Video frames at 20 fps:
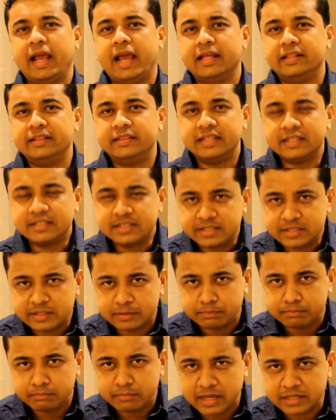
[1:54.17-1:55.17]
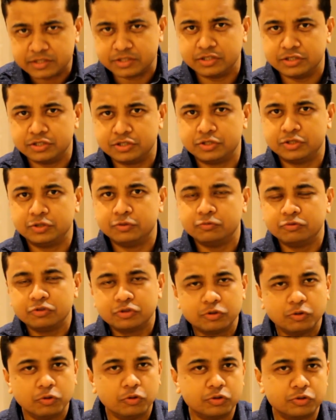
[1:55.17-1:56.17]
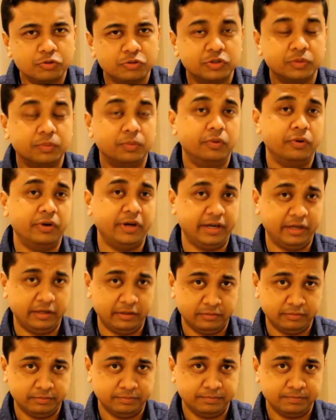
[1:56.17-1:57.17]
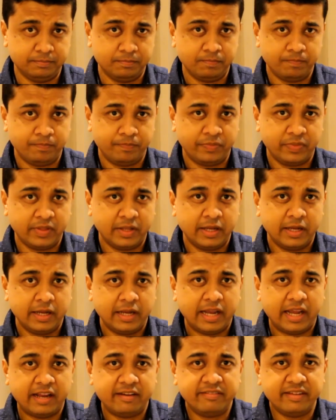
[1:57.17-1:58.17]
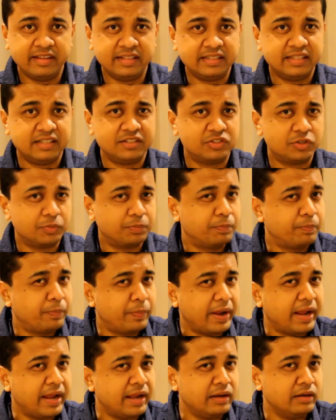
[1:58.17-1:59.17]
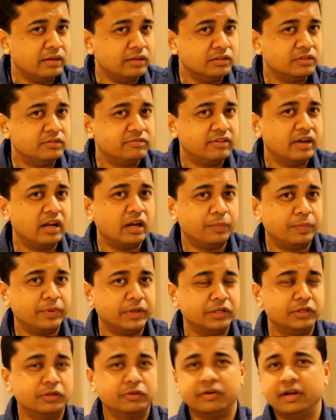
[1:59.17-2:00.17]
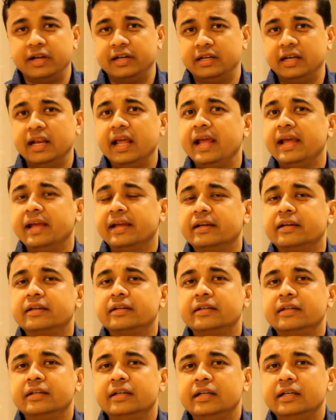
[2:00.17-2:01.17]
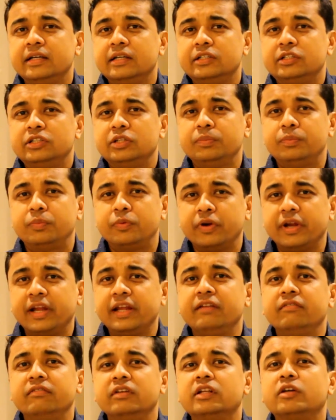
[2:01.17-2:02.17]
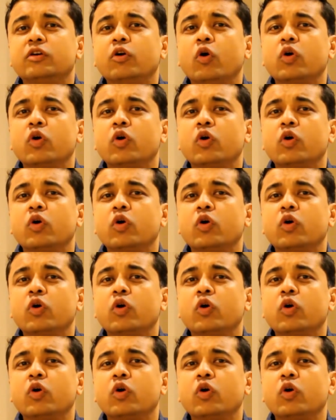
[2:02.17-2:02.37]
and this message would go to the brain. And when there's a pain developing in your right leg, the brain will